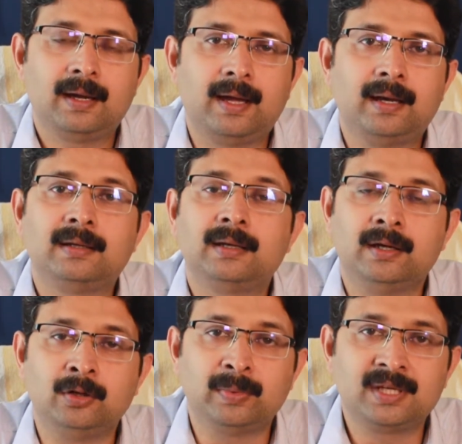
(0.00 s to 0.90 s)
and
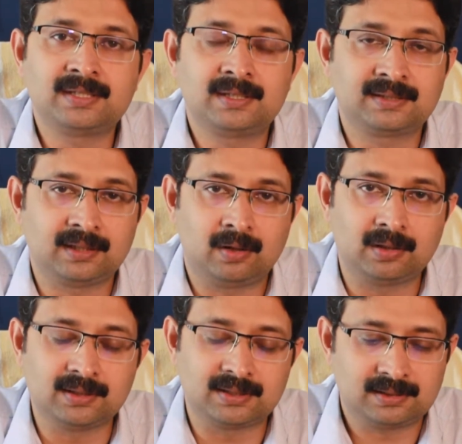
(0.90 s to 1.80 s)
a humanistic
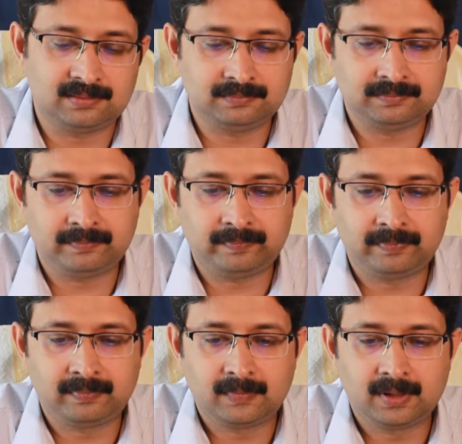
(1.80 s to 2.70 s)
psychologist.